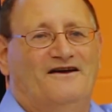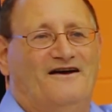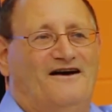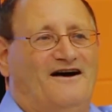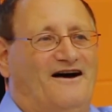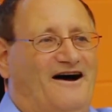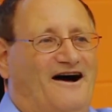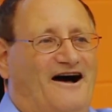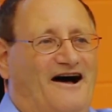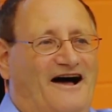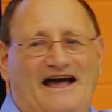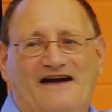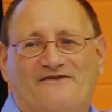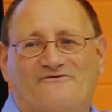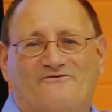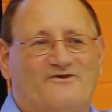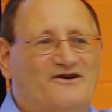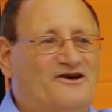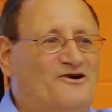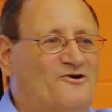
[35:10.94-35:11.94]

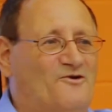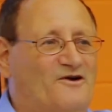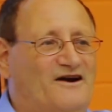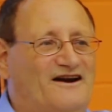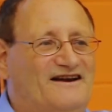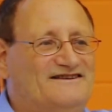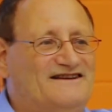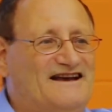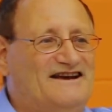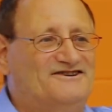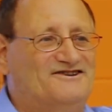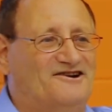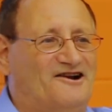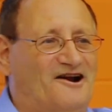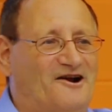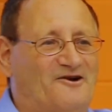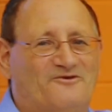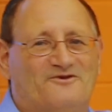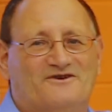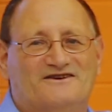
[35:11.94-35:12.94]
Every organization
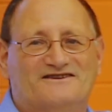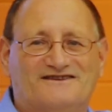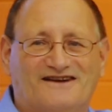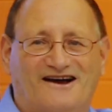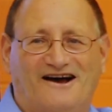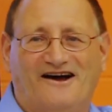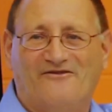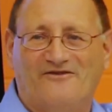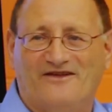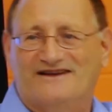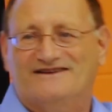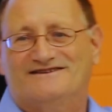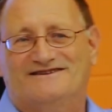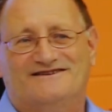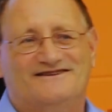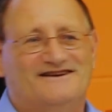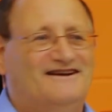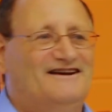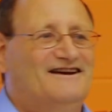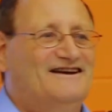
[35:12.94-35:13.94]
under the sun that
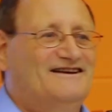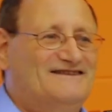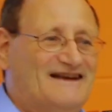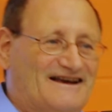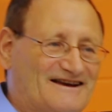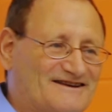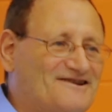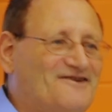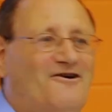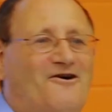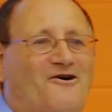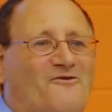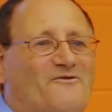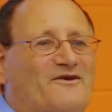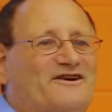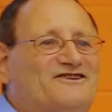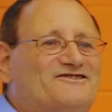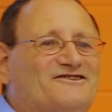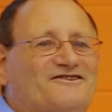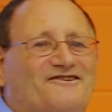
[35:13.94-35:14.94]
says, oh,
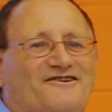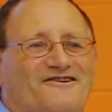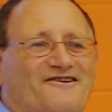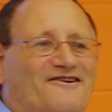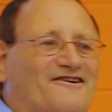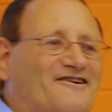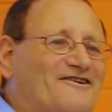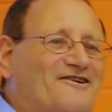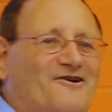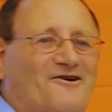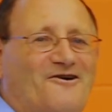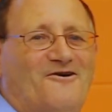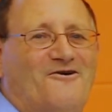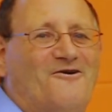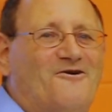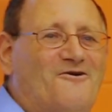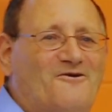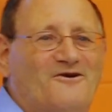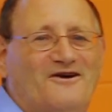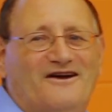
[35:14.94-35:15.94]
Richard,
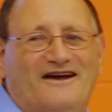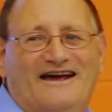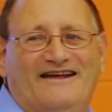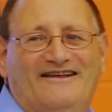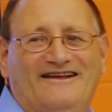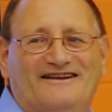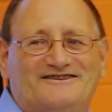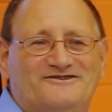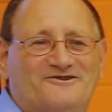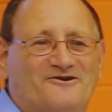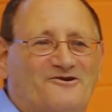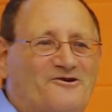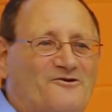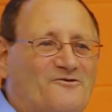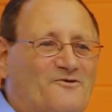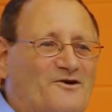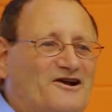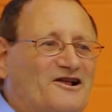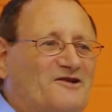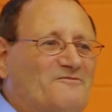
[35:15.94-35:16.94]
oh, it's your
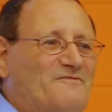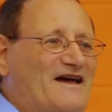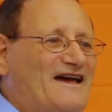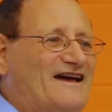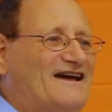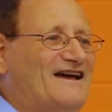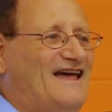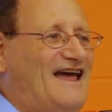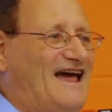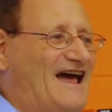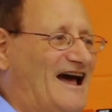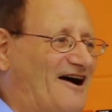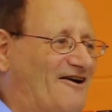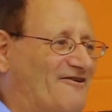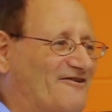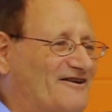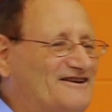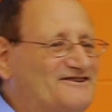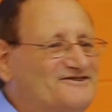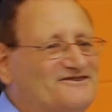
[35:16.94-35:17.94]
Royal Bank
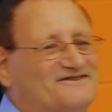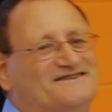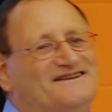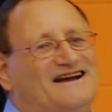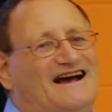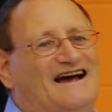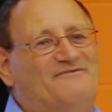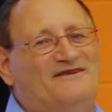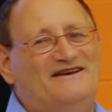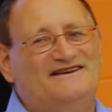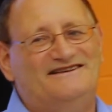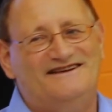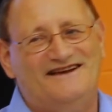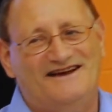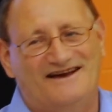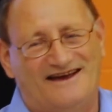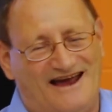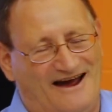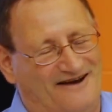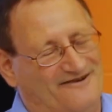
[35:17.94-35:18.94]
account, it's your
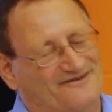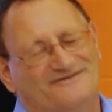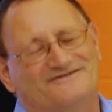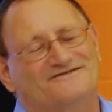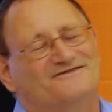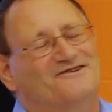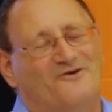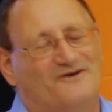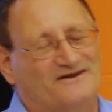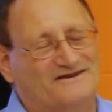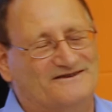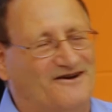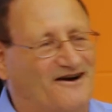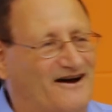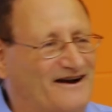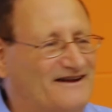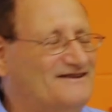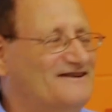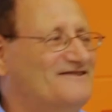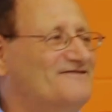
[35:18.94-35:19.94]
CIBC account. No, it's
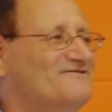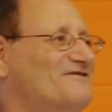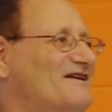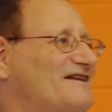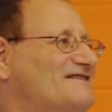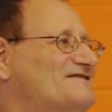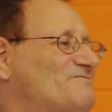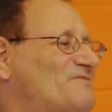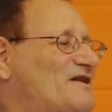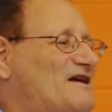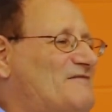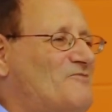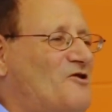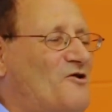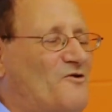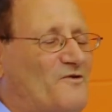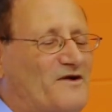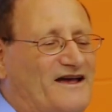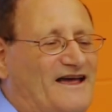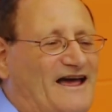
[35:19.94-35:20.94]
not. It's your
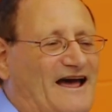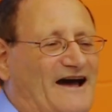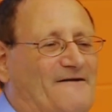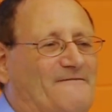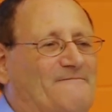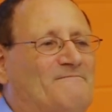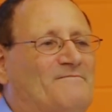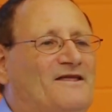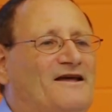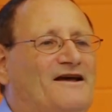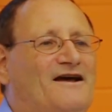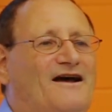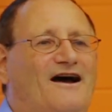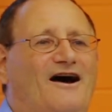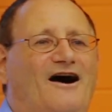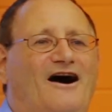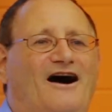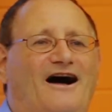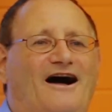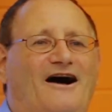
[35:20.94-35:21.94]
BMO account.
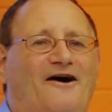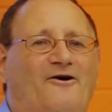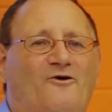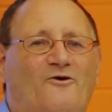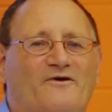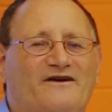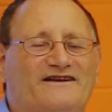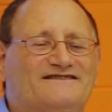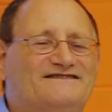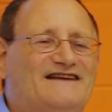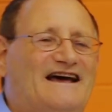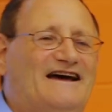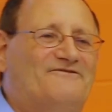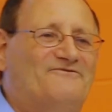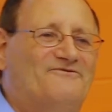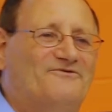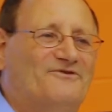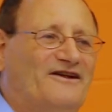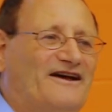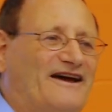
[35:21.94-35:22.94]
Or it's
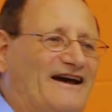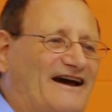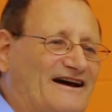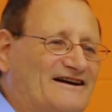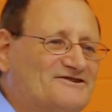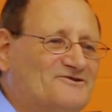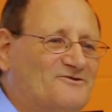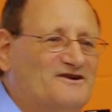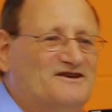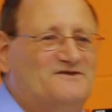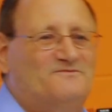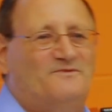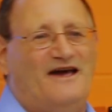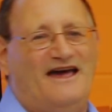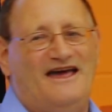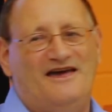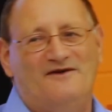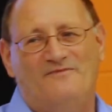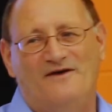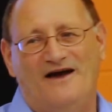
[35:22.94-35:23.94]
Netflix, or it's
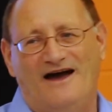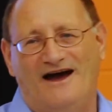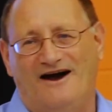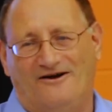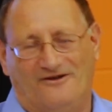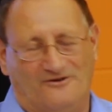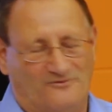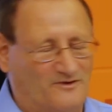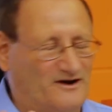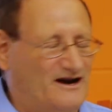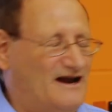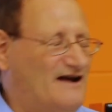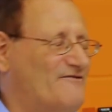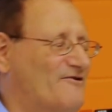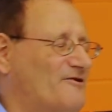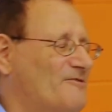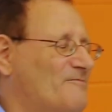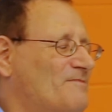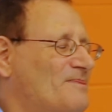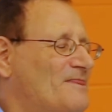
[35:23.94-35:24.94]
PayPal, whatever.